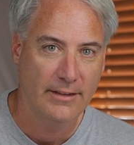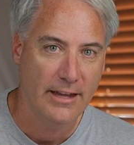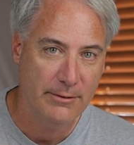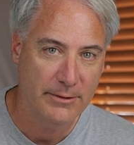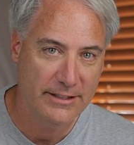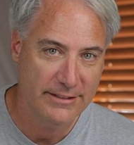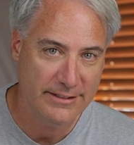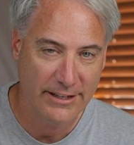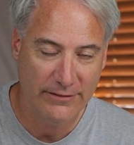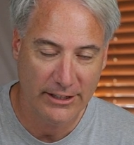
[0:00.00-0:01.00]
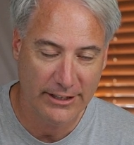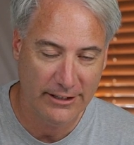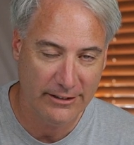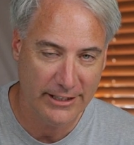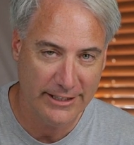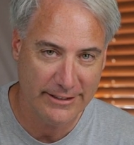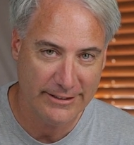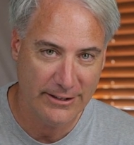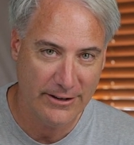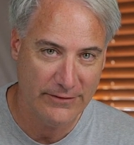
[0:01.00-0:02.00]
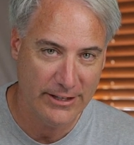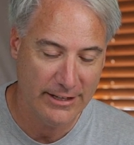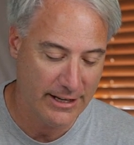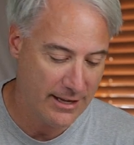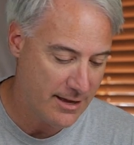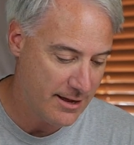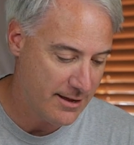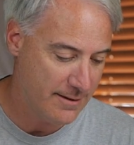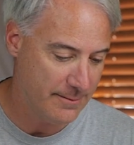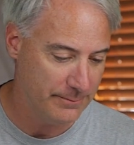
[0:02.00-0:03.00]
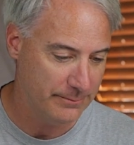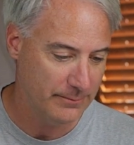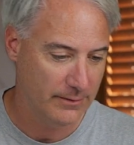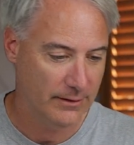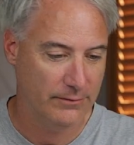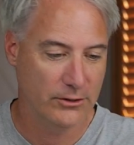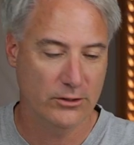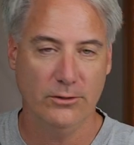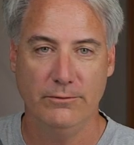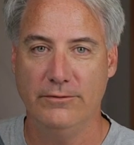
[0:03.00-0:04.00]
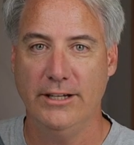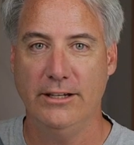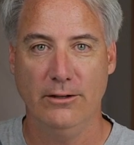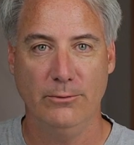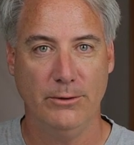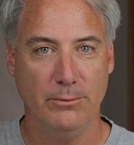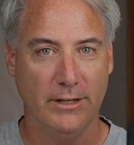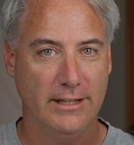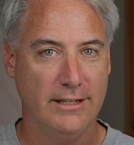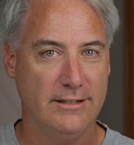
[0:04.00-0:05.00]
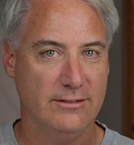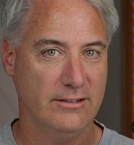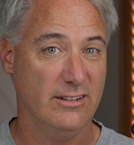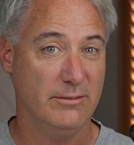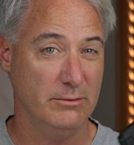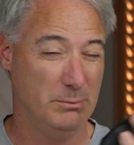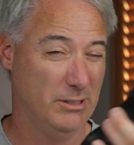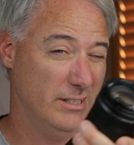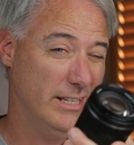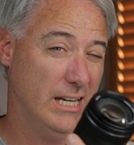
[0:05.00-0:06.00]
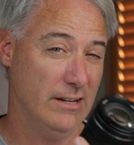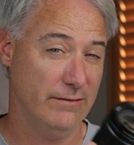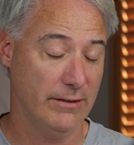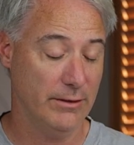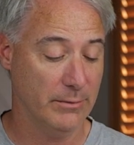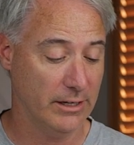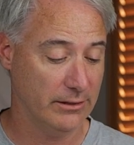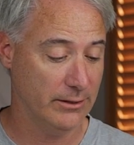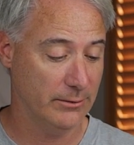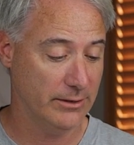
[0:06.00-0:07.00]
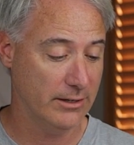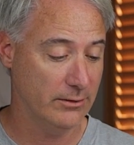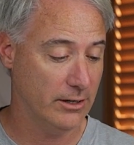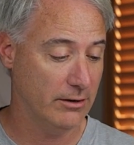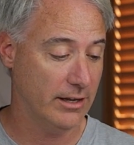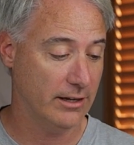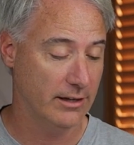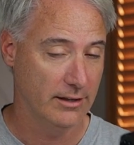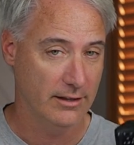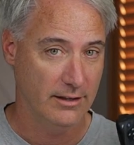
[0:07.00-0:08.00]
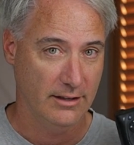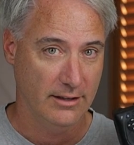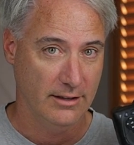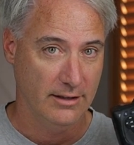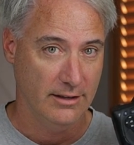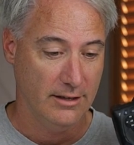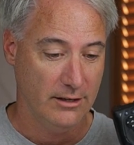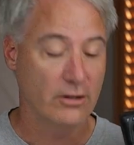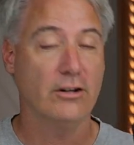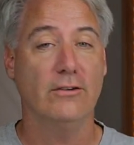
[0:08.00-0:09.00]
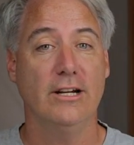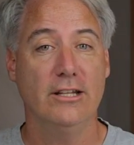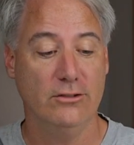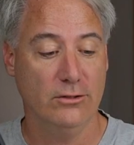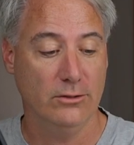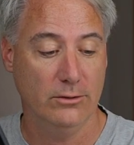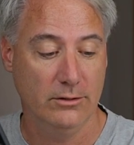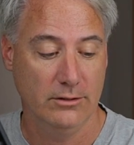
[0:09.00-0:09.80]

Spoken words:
Hey everybody, this is Dave Dugdale, learning DSLRvideo.com. If you shoot video with one of these, or especially a Canon 5D Mark III with a new codec, you're going to run into